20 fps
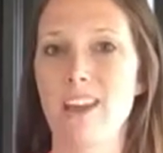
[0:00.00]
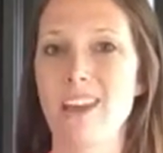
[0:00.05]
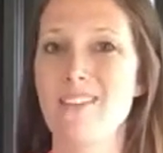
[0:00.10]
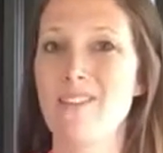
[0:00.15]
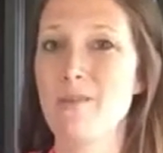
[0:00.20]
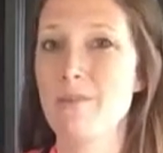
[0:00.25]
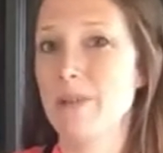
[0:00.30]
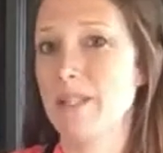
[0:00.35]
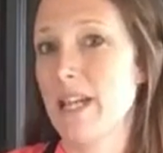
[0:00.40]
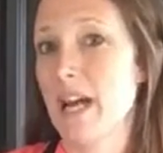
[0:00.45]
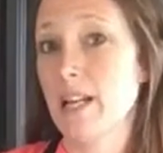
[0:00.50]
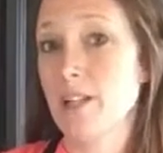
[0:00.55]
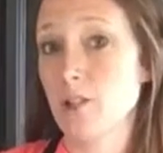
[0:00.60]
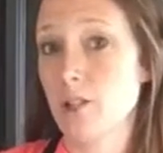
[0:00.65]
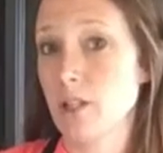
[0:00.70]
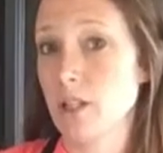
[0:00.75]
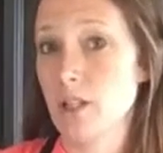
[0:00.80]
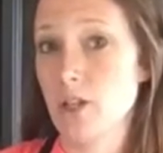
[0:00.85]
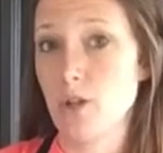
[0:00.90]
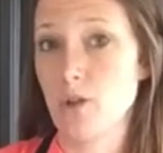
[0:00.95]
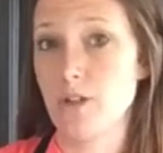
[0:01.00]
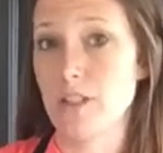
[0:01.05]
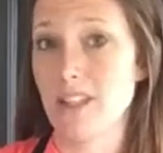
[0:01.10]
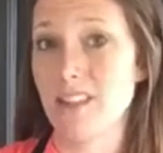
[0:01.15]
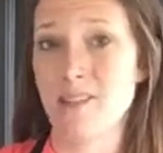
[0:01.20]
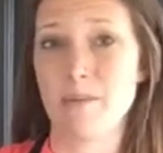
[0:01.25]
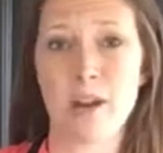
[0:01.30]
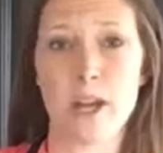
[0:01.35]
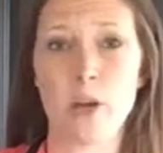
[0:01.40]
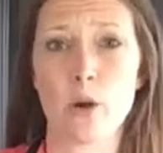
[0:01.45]
even potentially using
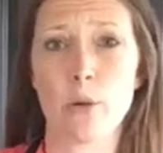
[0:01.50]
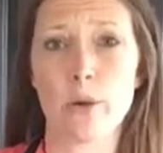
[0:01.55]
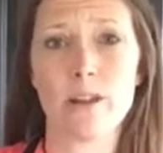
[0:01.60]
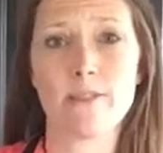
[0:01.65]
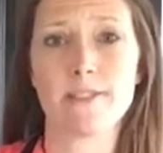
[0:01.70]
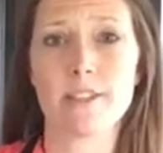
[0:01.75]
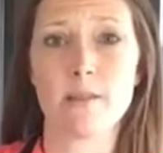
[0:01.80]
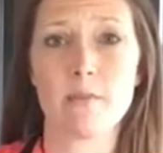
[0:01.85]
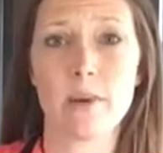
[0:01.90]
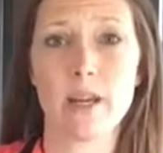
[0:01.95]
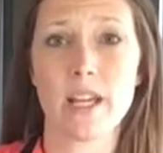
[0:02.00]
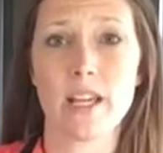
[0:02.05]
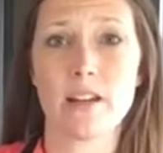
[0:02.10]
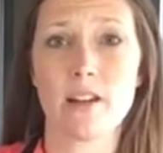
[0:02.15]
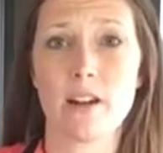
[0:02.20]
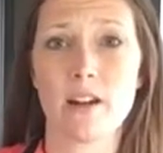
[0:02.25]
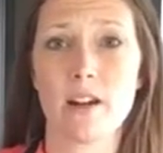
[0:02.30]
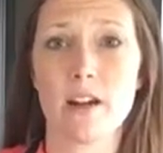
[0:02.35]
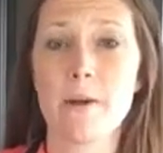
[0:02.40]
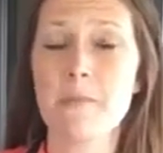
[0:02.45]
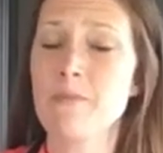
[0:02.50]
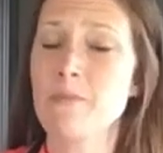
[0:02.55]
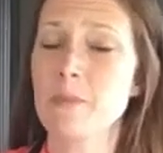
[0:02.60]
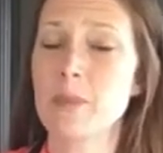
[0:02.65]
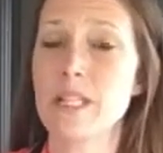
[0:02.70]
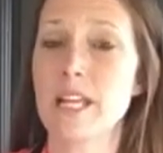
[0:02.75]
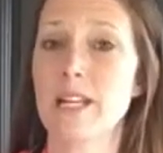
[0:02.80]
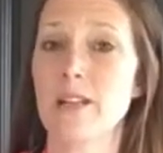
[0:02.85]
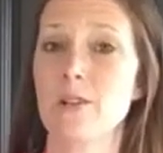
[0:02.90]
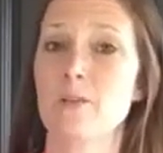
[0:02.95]
the microwave to bake your
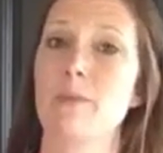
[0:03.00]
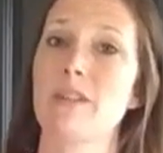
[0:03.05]
potatoes,